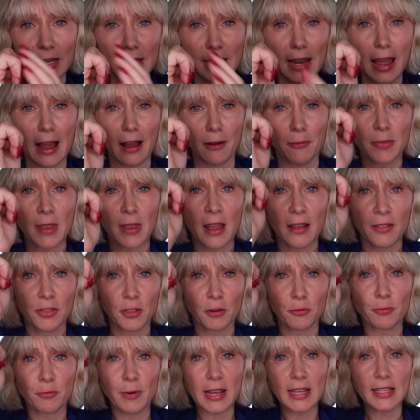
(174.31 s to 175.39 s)
Now,
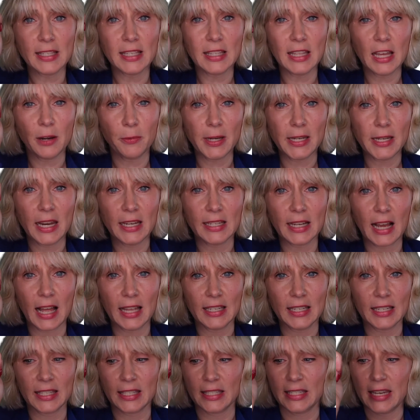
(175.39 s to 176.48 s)
the reason that we need to
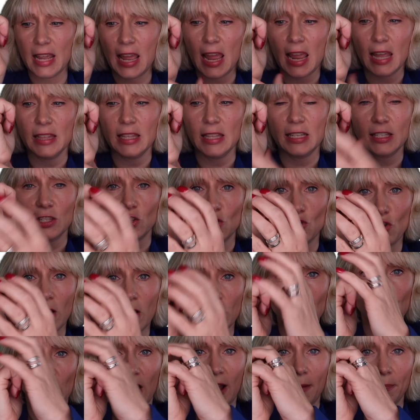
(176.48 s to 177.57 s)
understand this
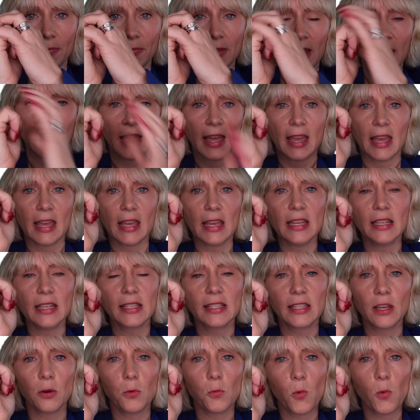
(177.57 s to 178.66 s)
structure
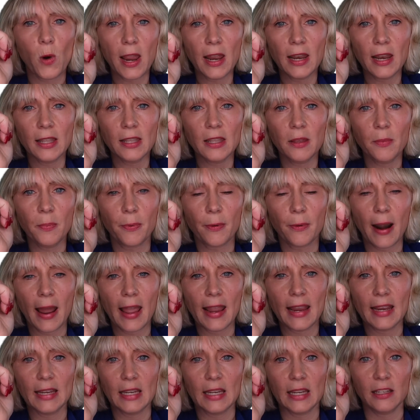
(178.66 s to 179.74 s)
is that when the
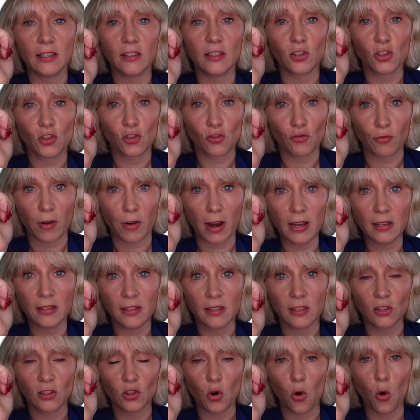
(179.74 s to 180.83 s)
brain is
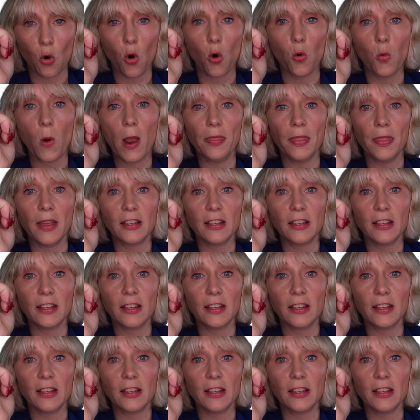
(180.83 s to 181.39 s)
stressed, or when